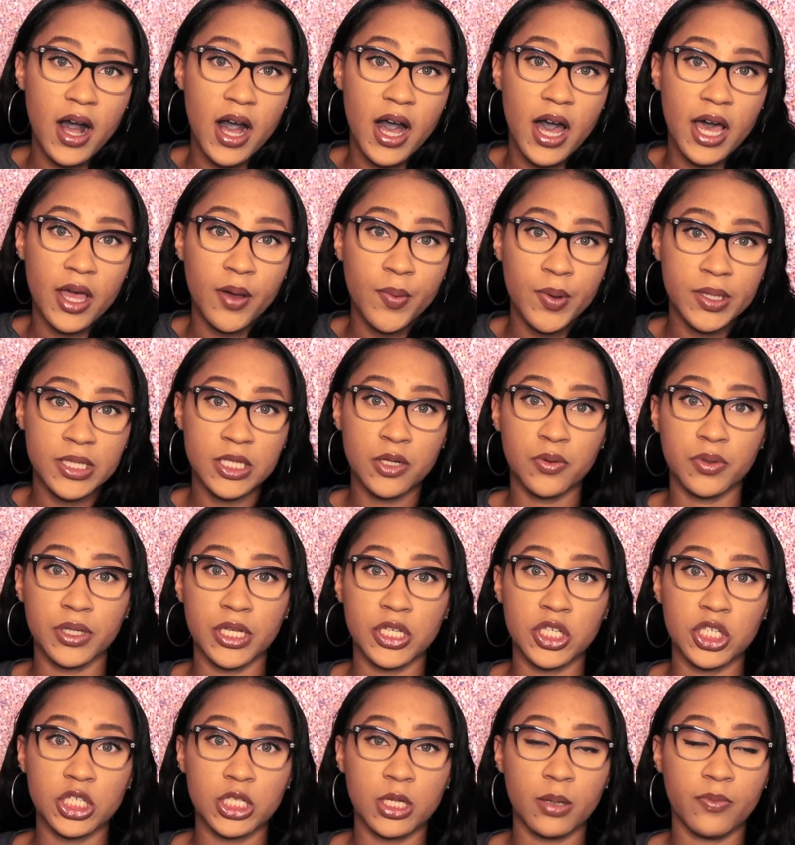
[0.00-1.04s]
I was in a
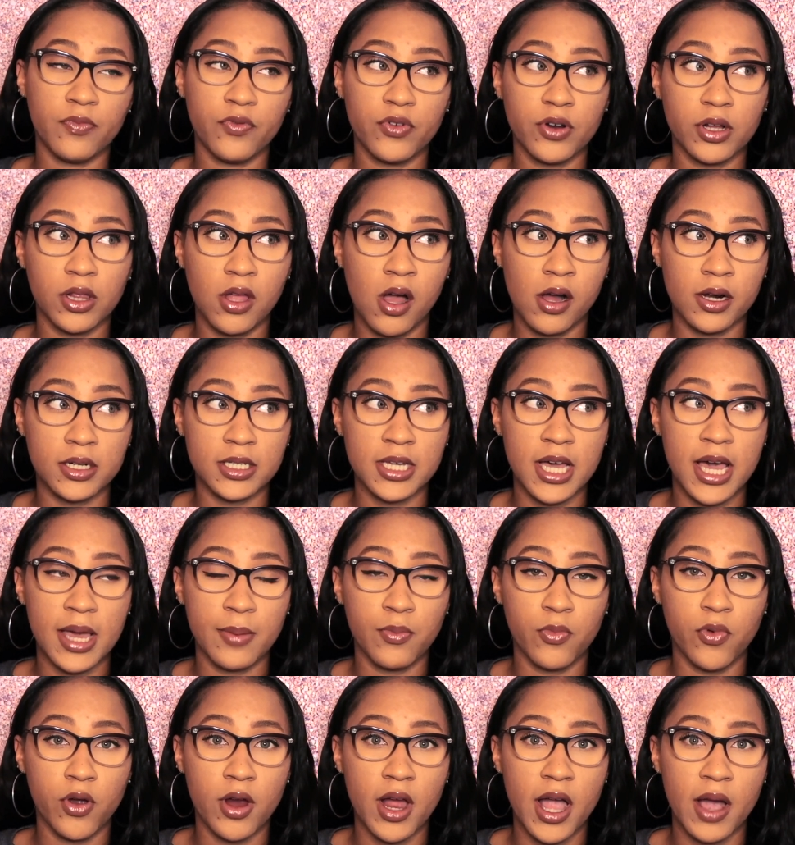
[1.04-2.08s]
relationship for a long
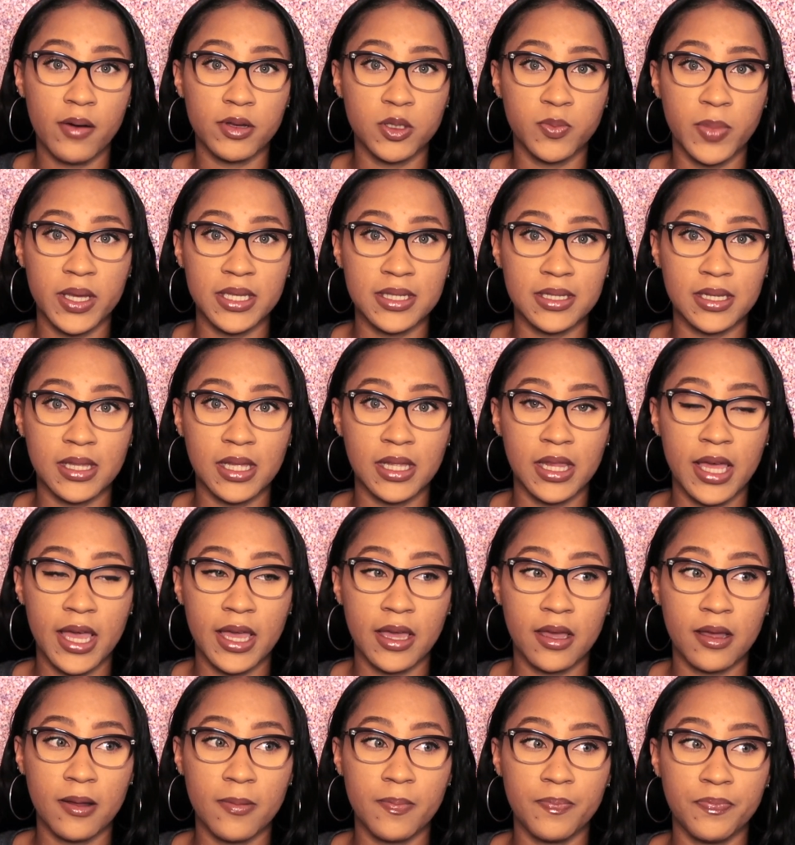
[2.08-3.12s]
time where I was basically
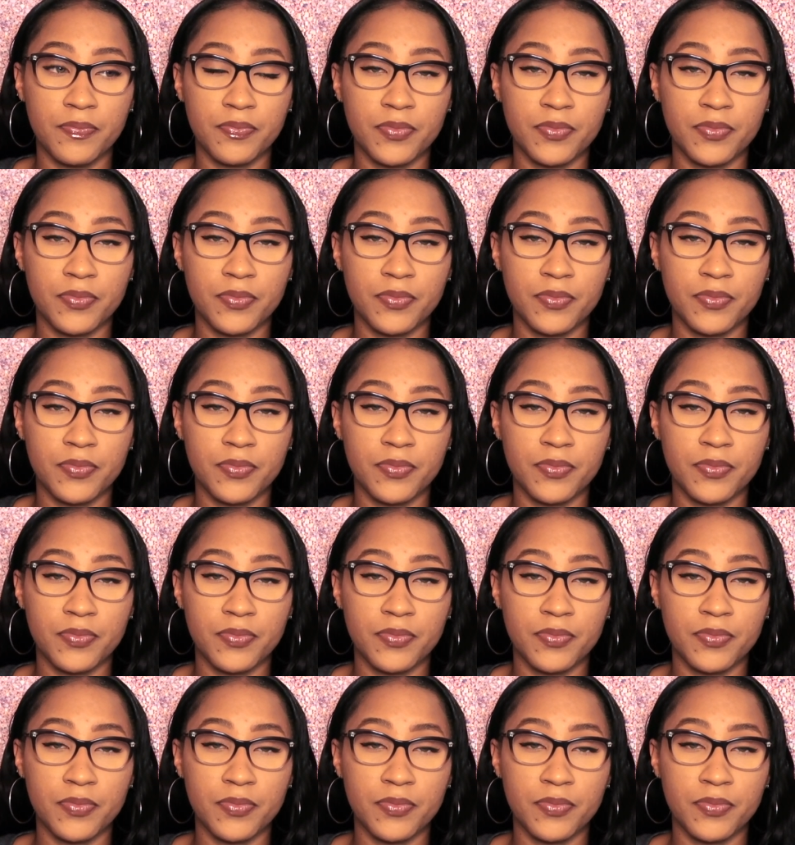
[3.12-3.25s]
like,